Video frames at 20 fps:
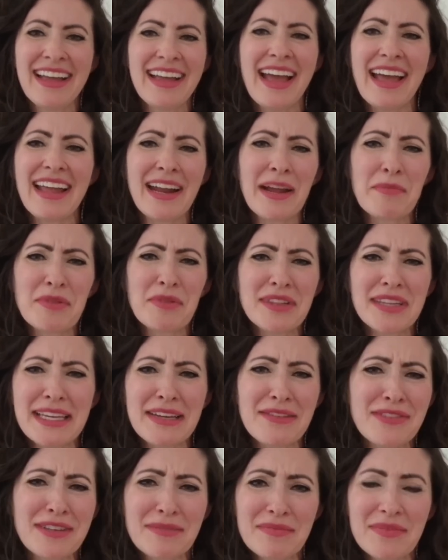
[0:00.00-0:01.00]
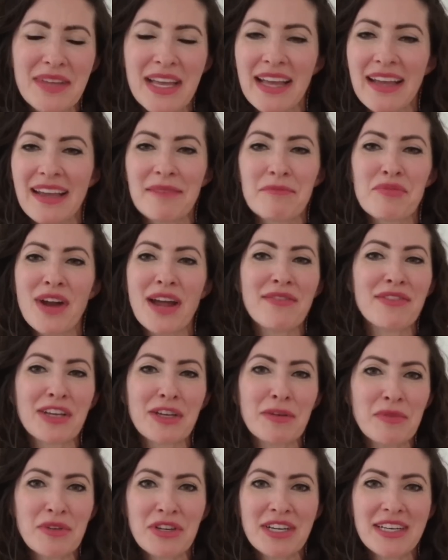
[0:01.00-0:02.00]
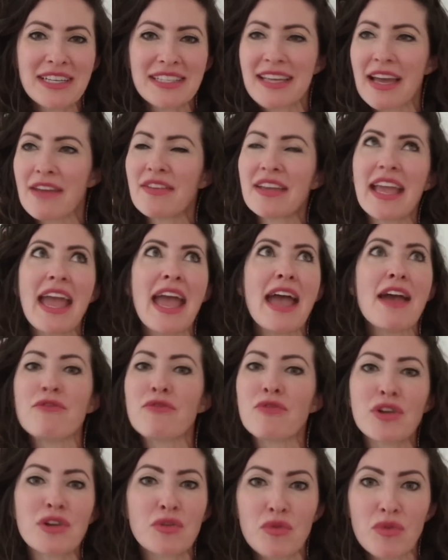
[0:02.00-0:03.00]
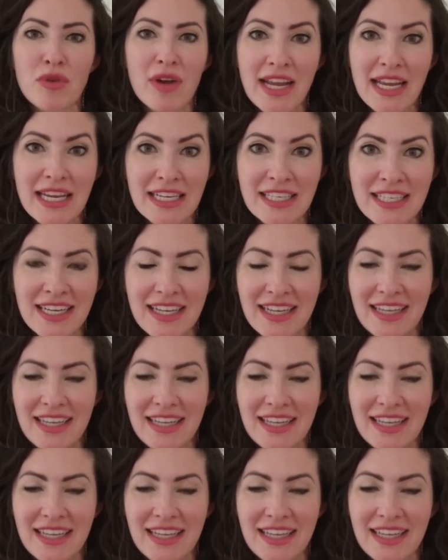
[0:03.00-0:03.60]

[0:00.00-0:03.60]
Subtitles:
and I believe in private communities having every right